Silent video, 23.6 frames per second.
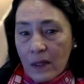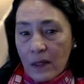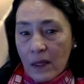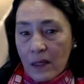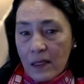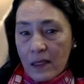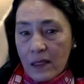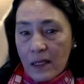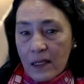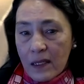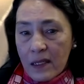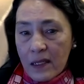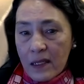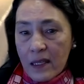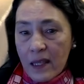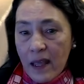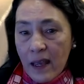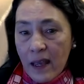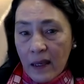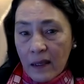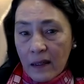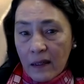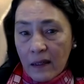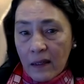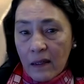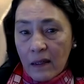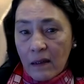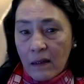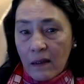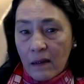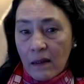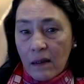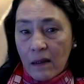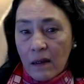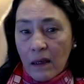Since then,
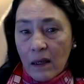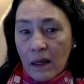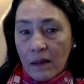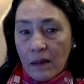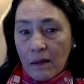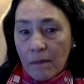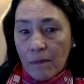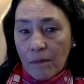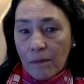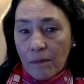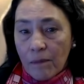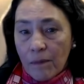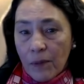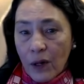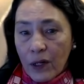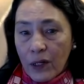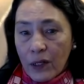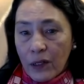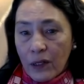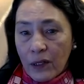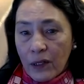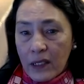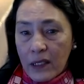particle